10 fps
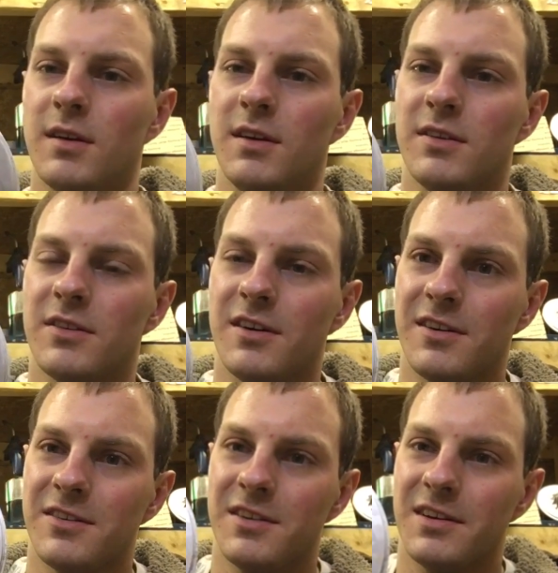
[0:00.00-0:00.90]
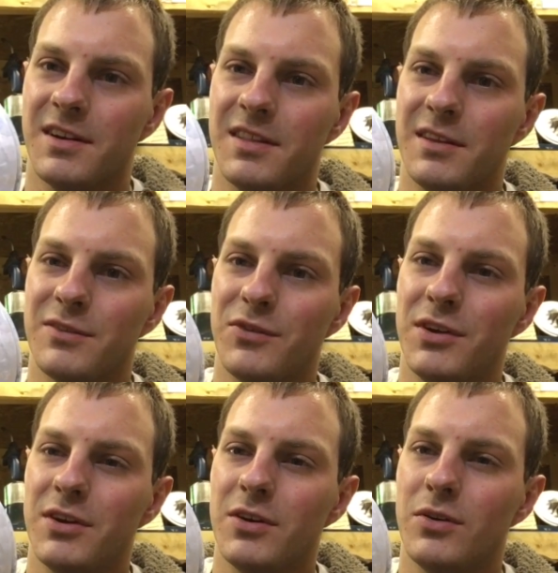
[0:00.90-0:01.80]
Hey, it's Austin. In this
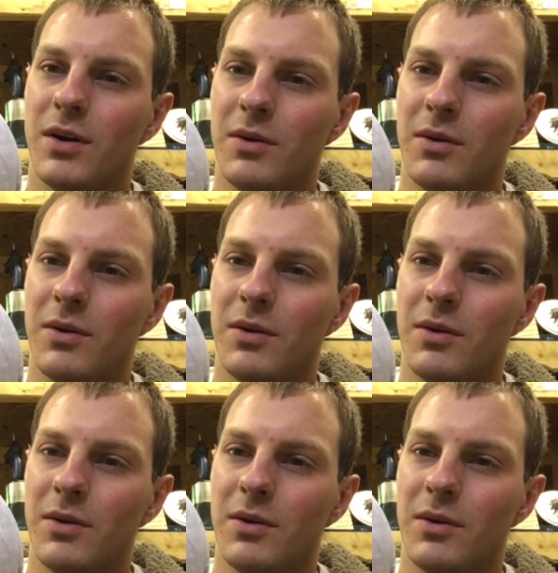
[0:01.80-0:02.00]
video,